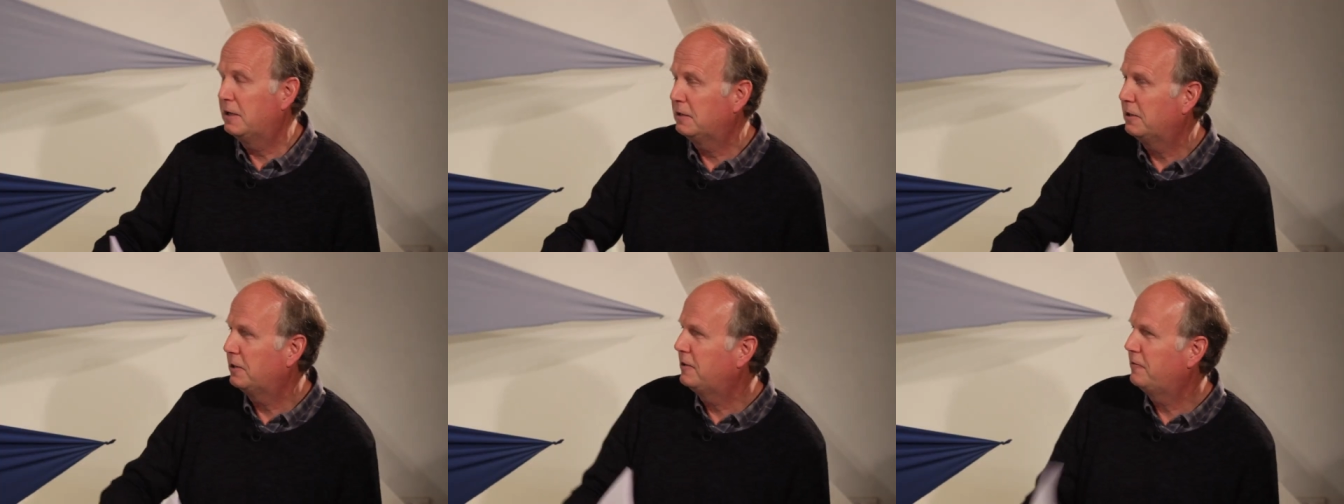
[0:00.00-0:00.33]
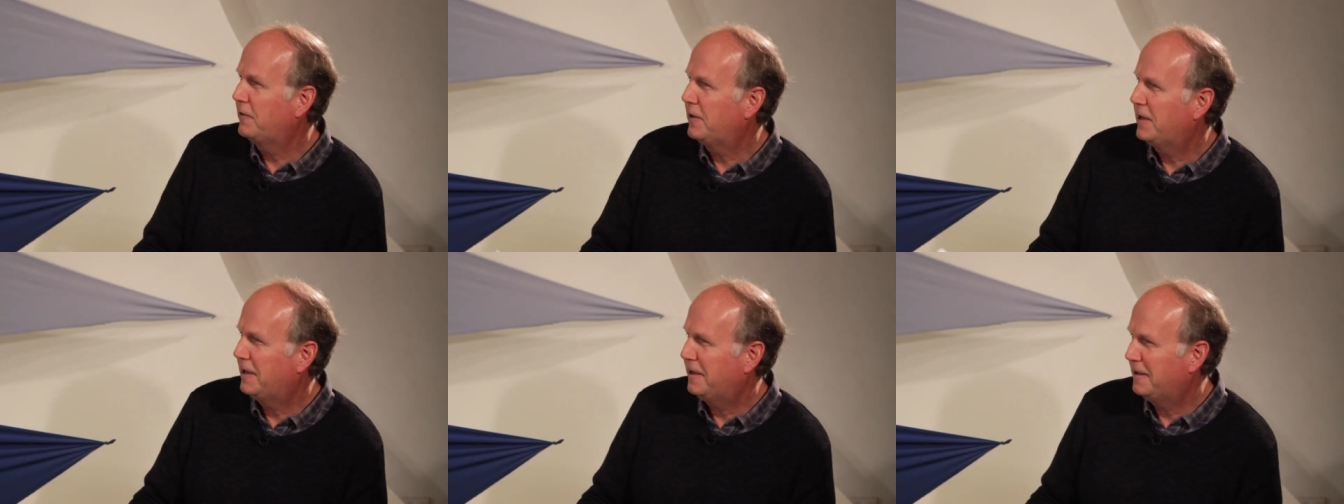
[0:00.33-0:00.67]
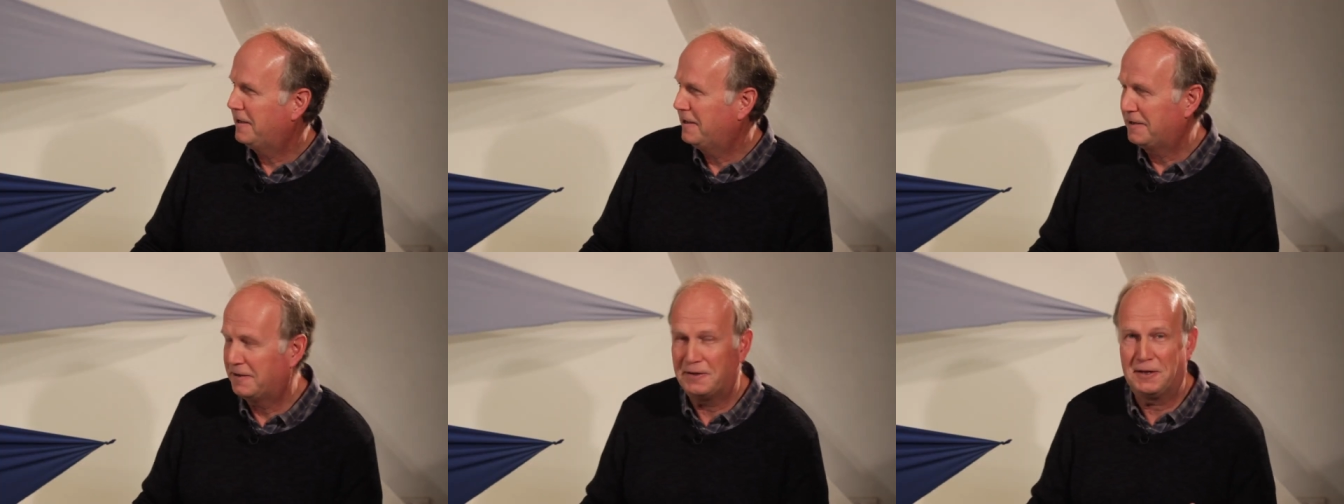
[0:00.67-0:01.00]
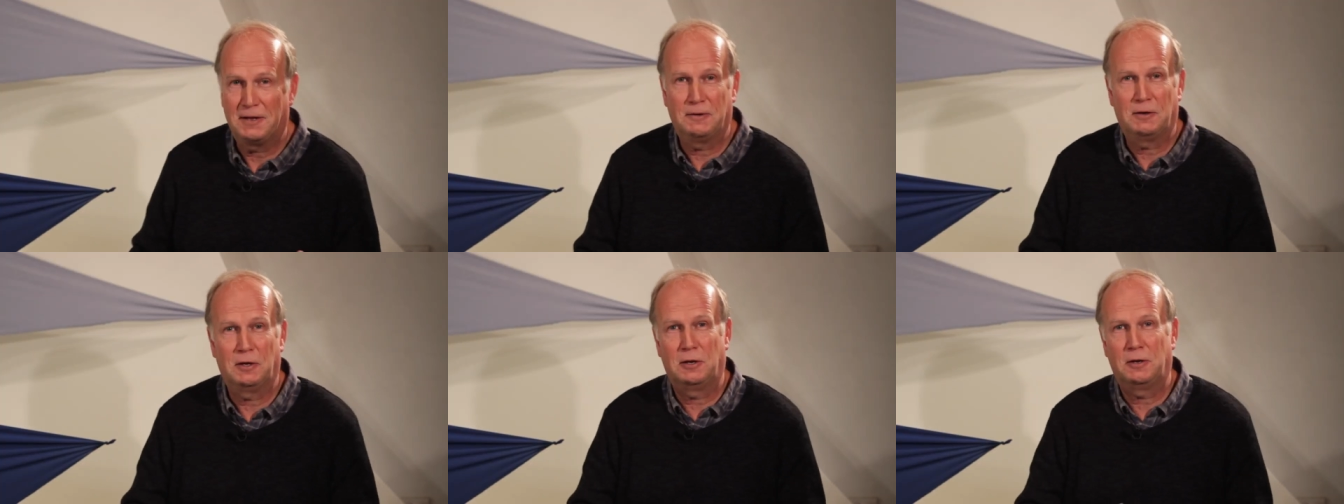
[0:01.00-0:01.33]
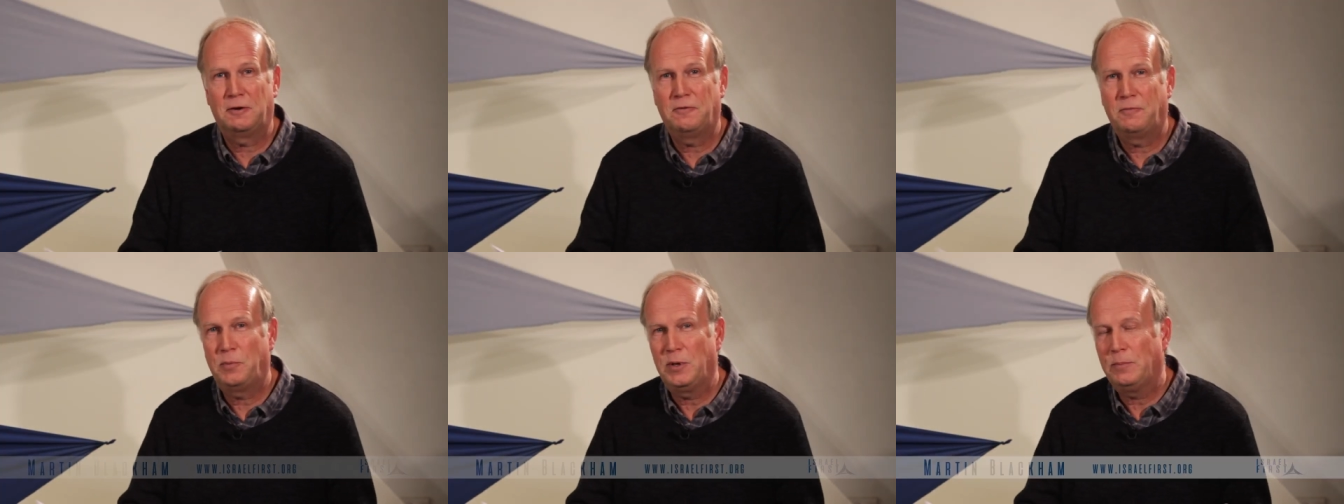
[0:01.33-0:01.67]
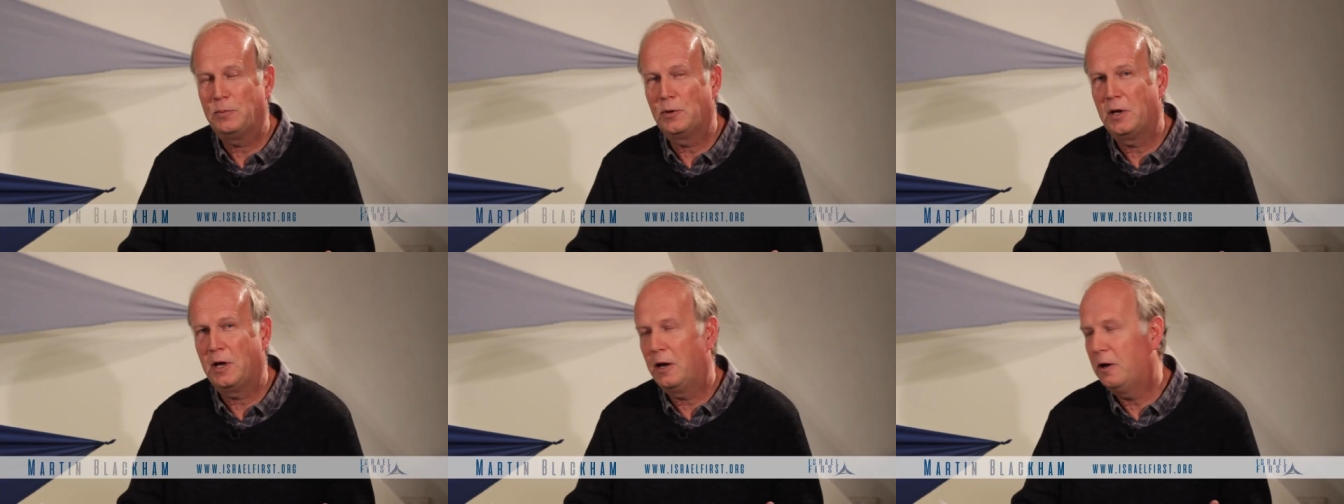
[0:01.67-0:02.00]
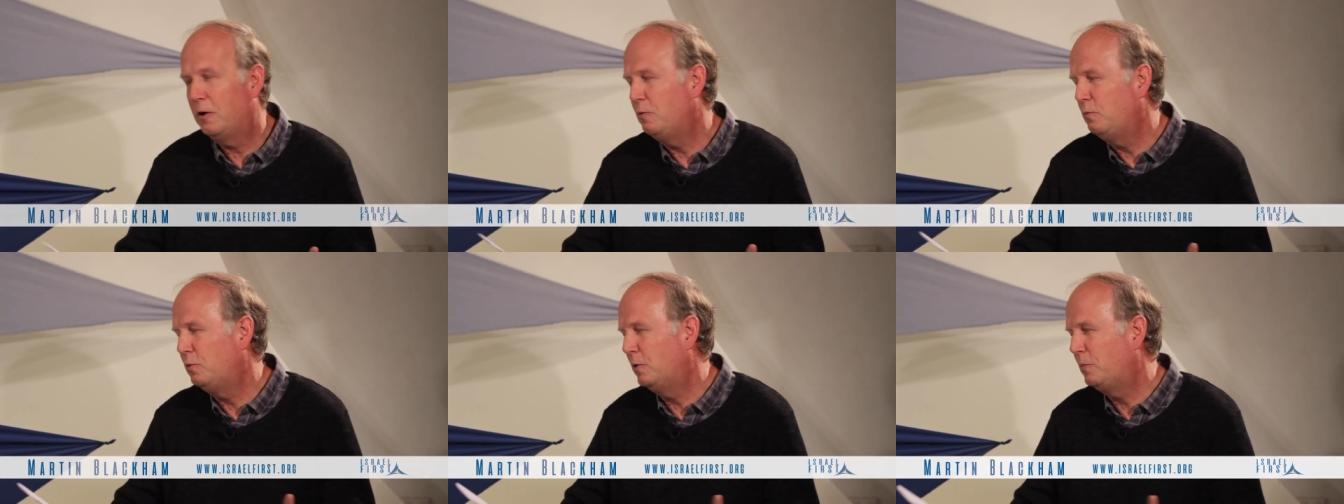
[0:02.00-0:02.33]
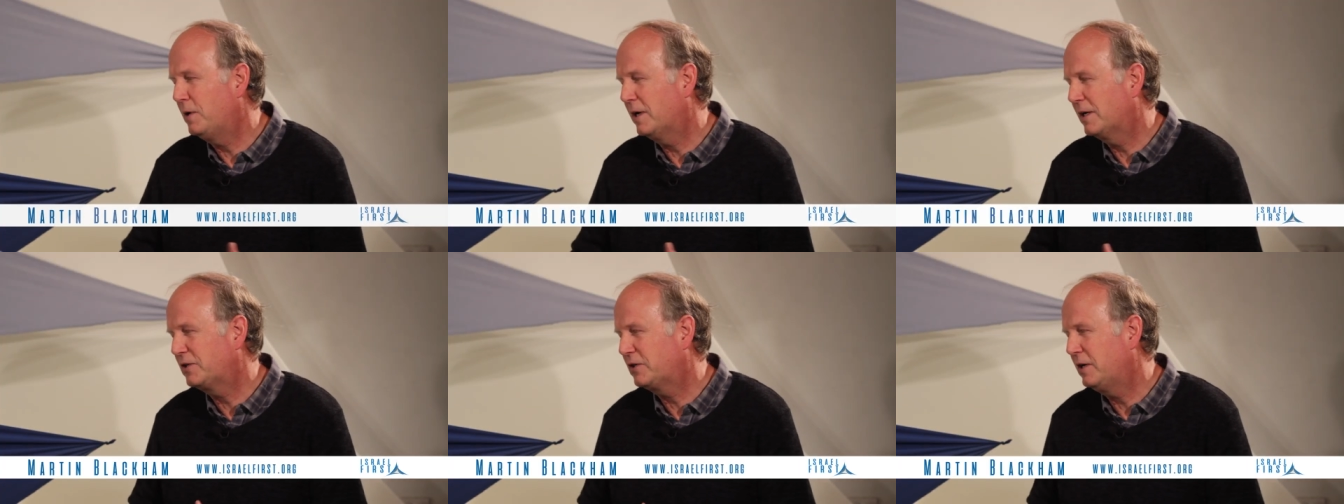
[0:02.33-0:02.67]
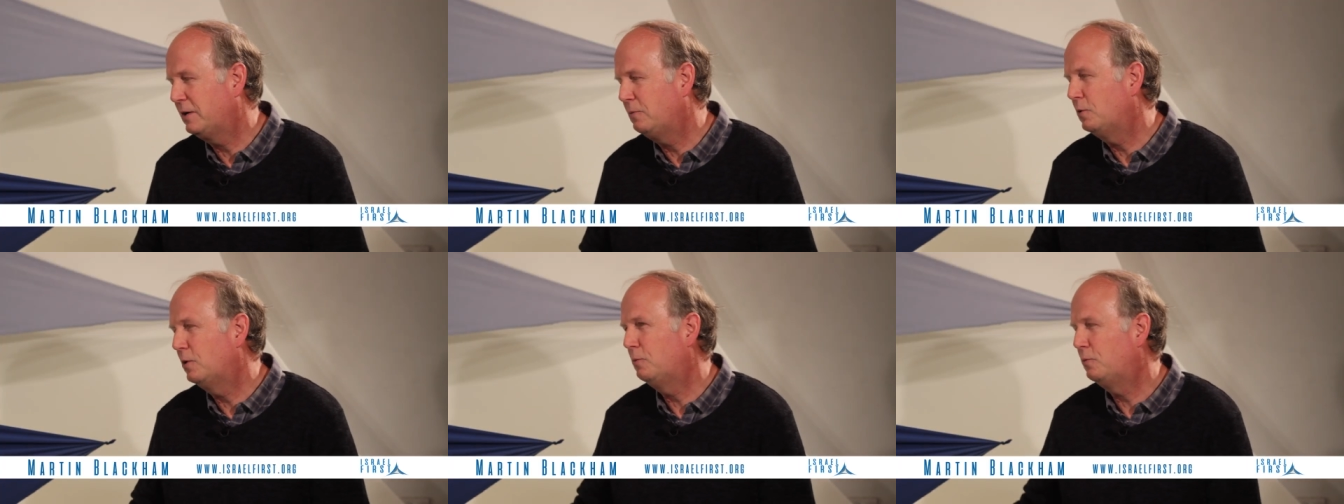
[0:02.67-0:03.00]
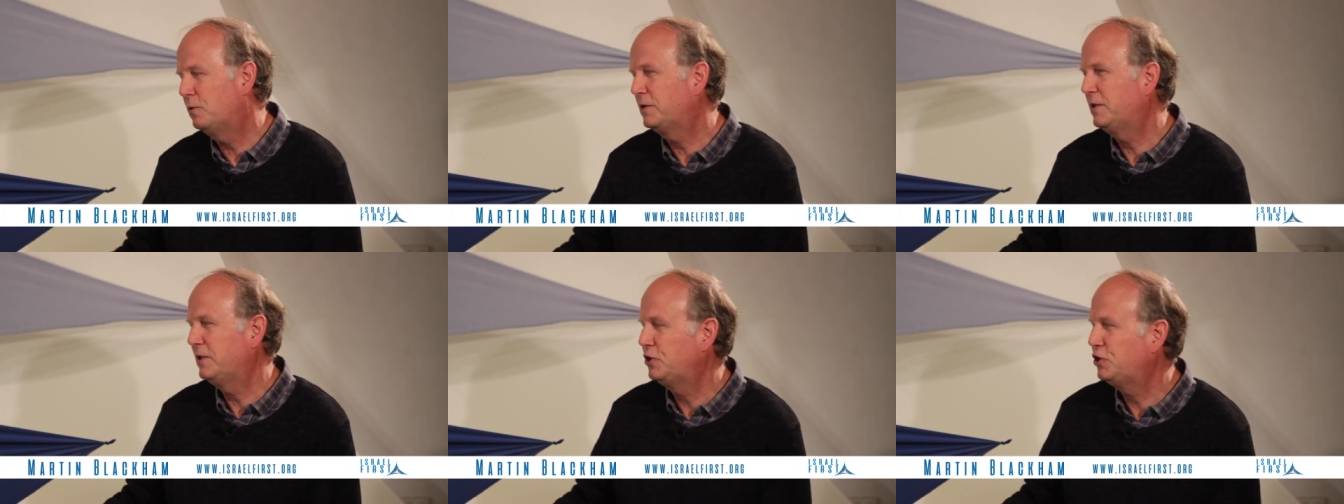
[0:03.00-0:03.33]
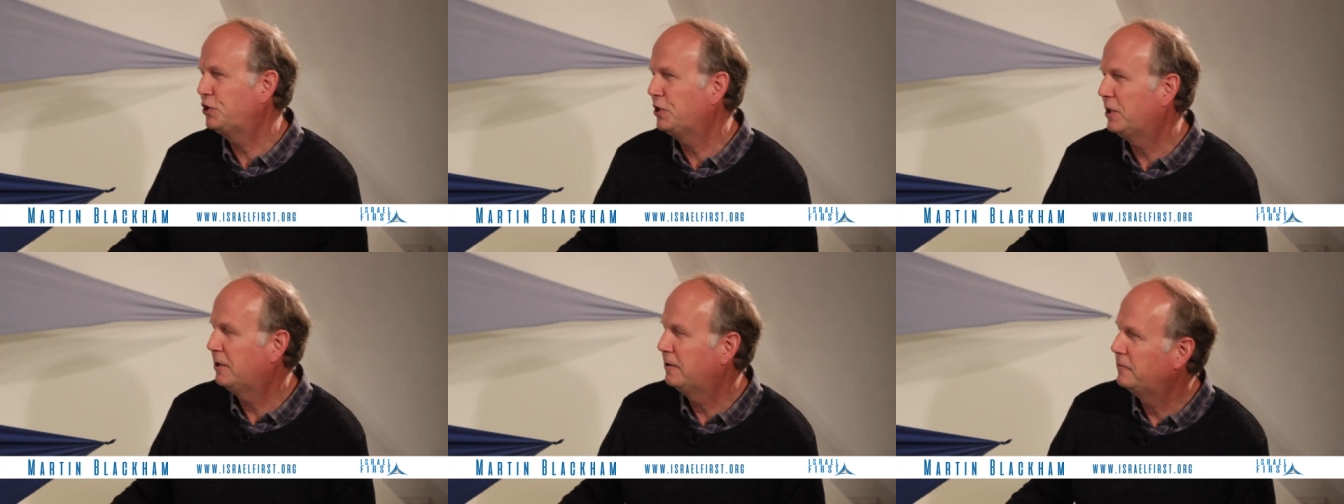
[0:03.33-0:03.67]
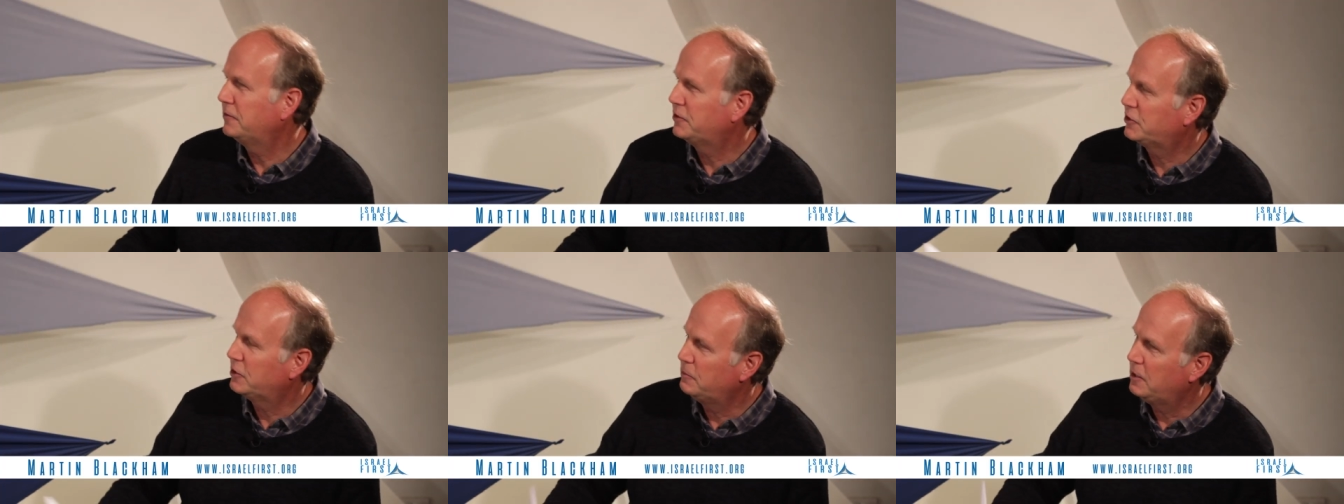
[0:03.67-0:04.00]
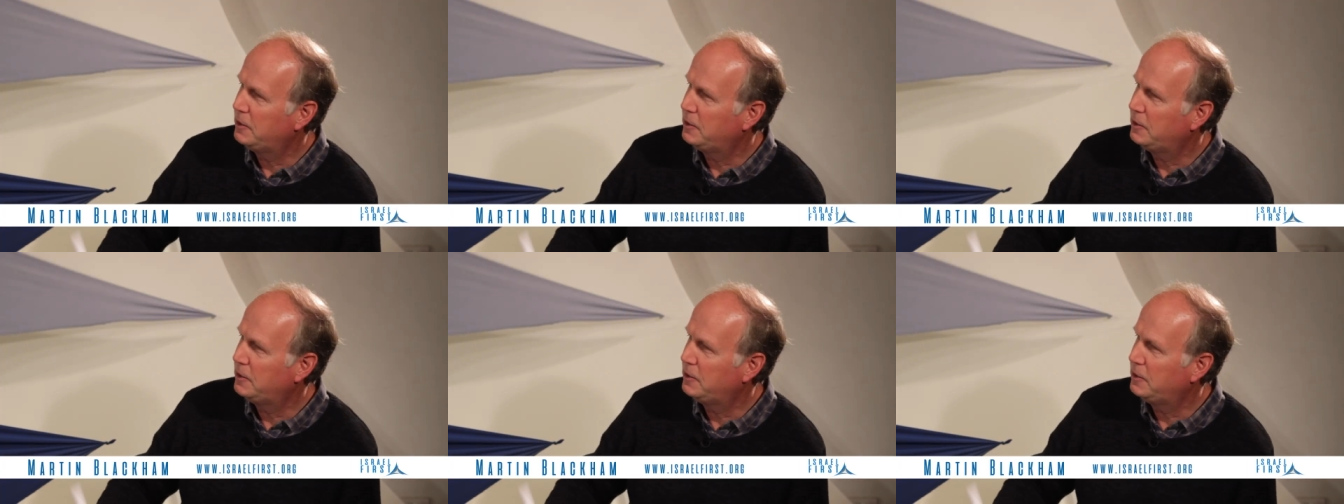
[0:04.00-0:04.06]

a lot of our, a lot of people at home will be asking, well, what is Shalva? So